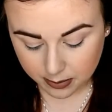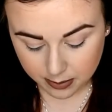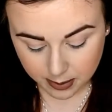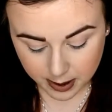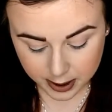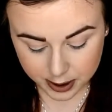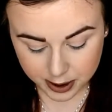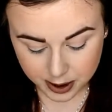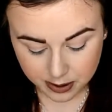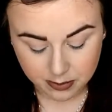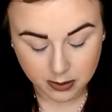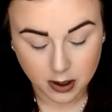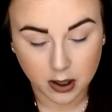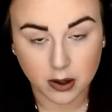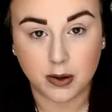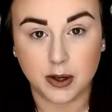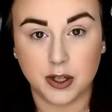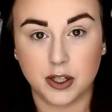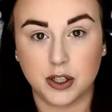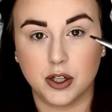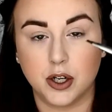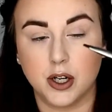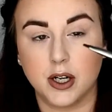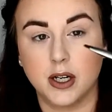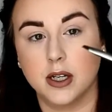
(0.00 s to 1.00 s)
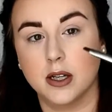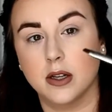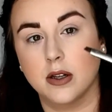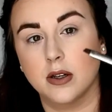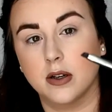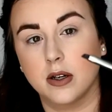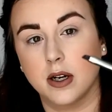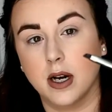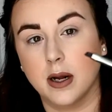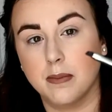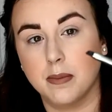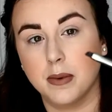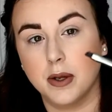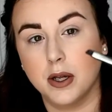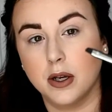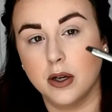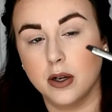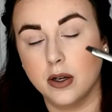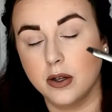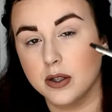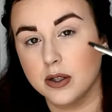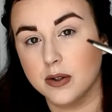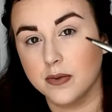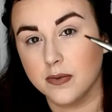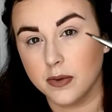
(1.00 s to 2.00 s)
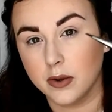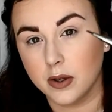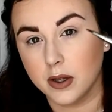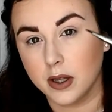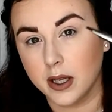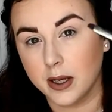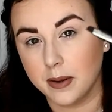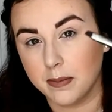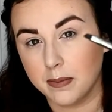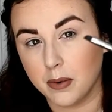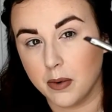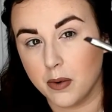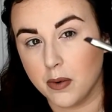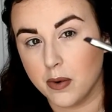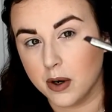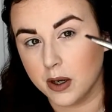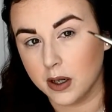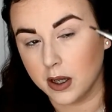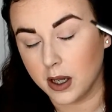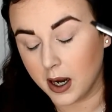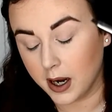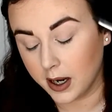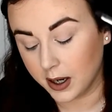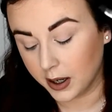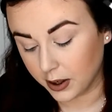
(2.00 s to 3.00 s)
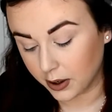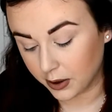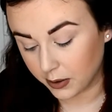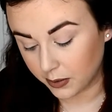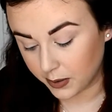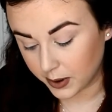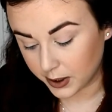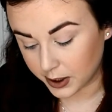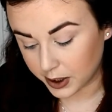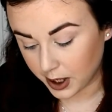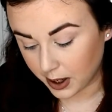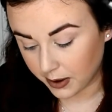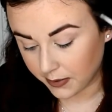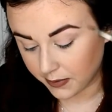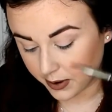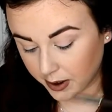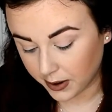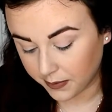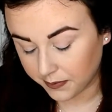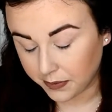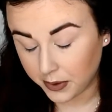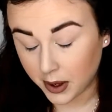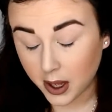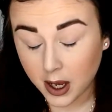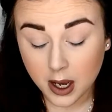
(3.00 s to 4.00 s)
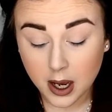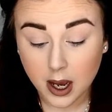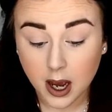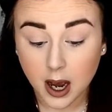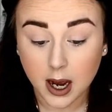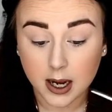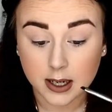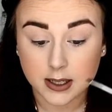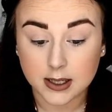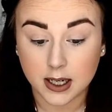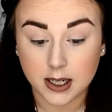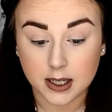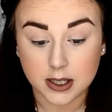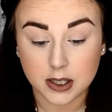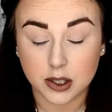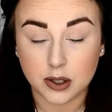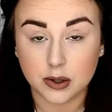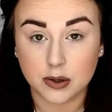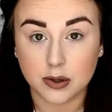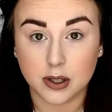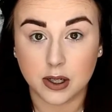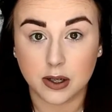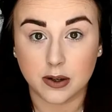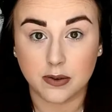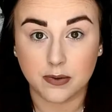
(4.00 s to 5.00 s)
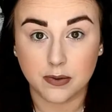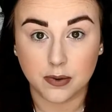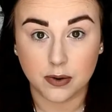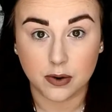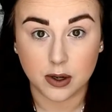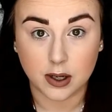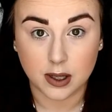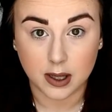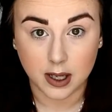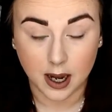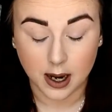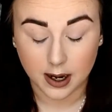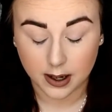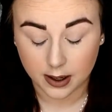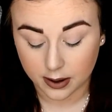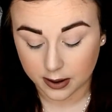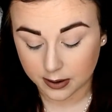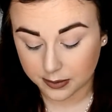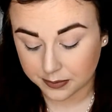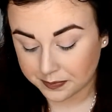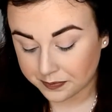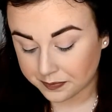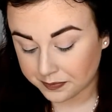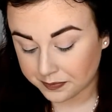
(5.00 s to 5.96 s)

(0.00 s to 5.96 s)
brush. I'm not quite sure, I didn't look it up, but you could use it for lip or liner, whichever. I tend to use it for liner.